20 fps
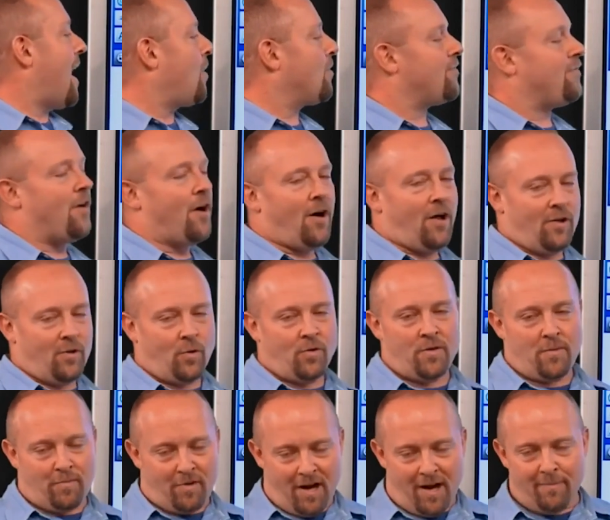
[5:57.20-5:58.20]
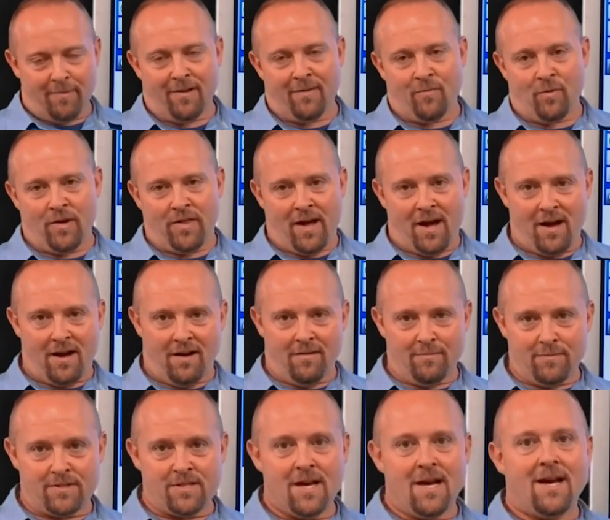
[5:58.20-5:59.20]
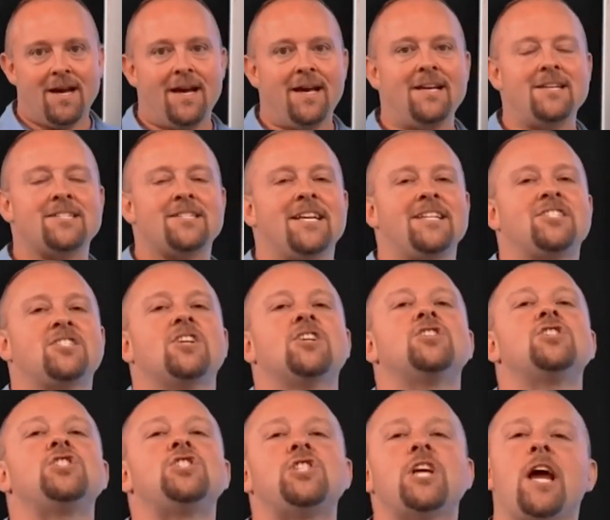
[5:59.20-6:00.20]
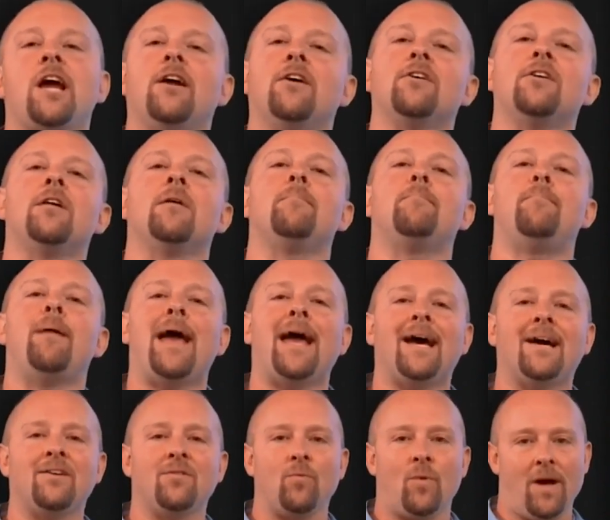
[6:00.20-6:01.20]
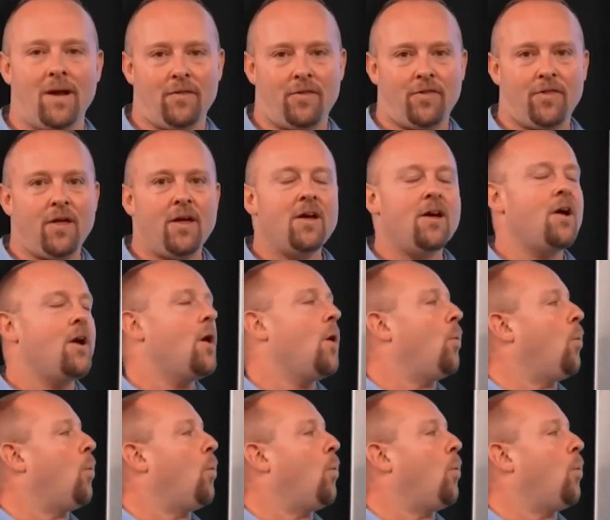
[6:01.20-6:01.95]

The downfall or the problem with hubs is its shared bandwidth.